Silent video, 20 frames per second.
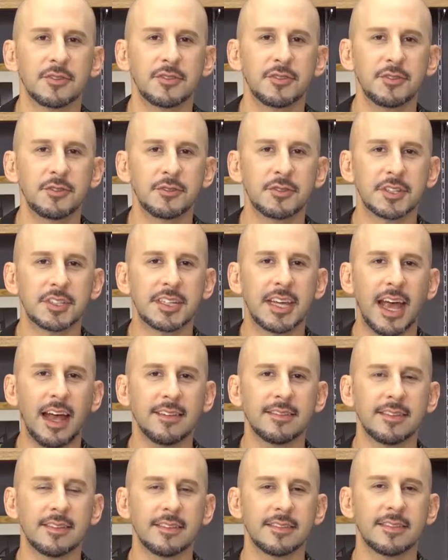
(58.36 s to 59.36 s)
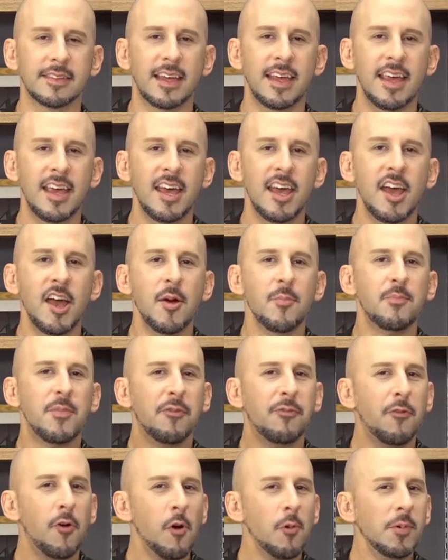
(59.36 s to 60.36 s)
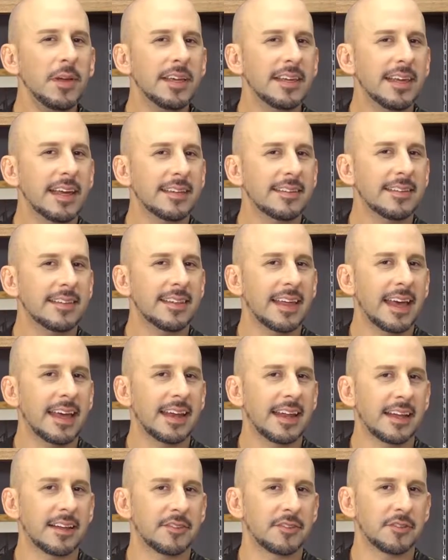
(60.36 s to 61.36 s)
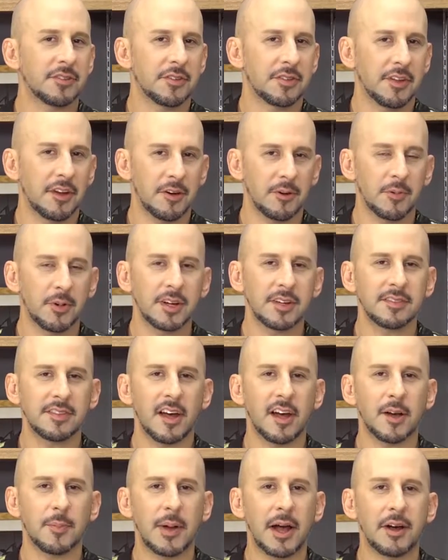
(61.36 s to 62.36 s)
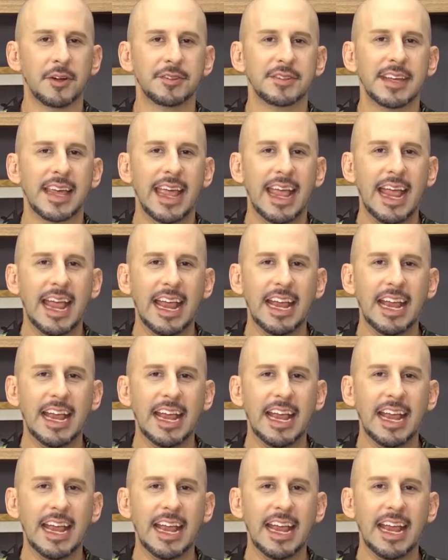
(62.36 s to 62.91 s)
Those are two good guesses. Before we get to that answer, though, we're going to talk about